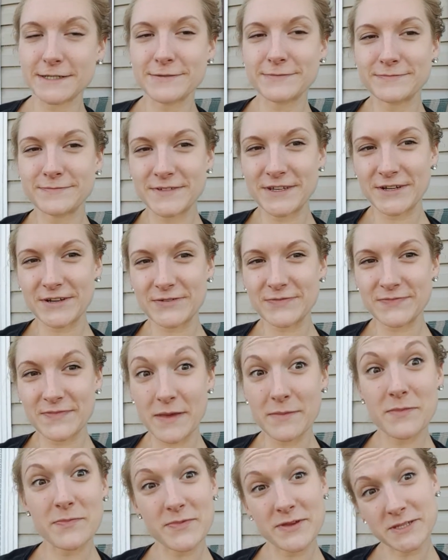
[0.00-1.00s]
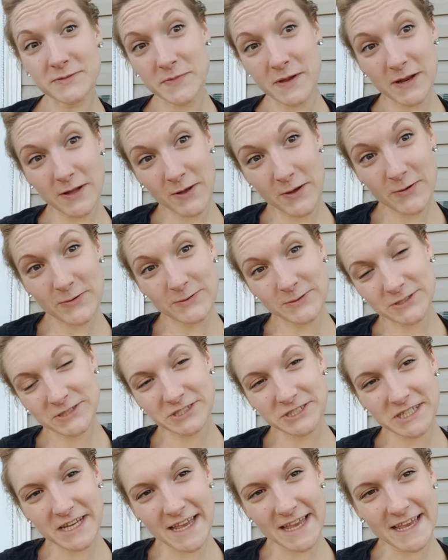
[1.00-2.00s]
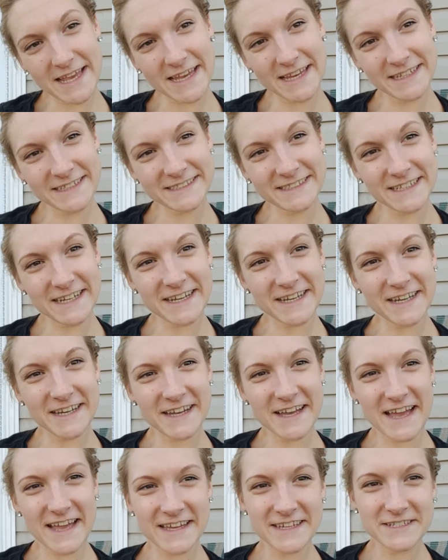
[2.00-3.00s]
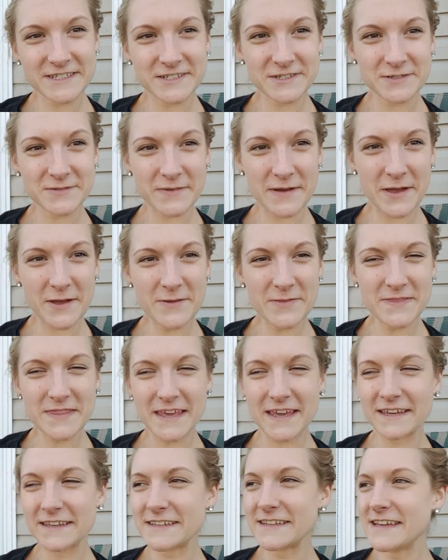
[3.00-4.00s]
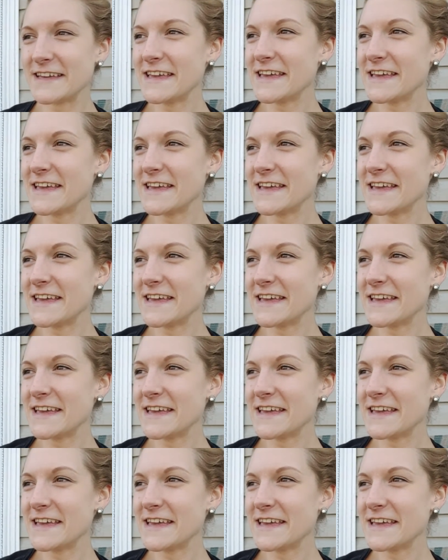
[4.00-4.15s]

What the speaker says: I'm a Beachbody coach, and I can do my own thing.